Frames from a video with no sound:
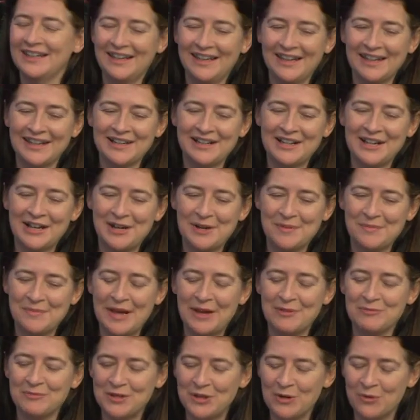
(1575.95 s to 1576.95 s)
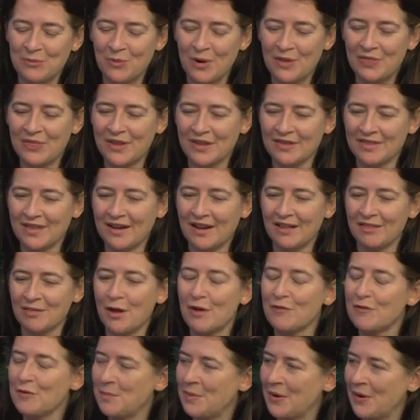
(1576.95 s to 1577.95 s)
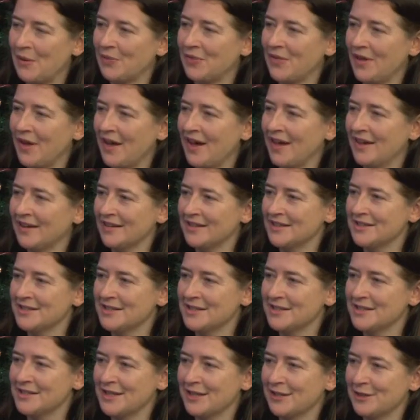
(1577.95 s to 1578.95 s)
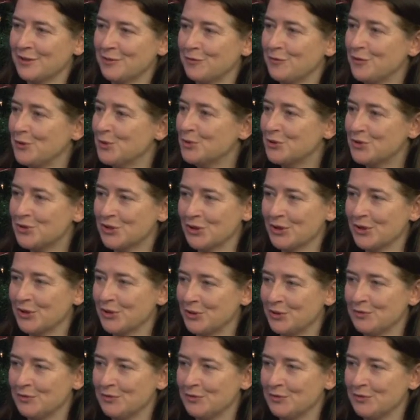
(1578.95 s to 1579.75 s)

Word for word: And, um, and you know, one thing that I love about that is that the future,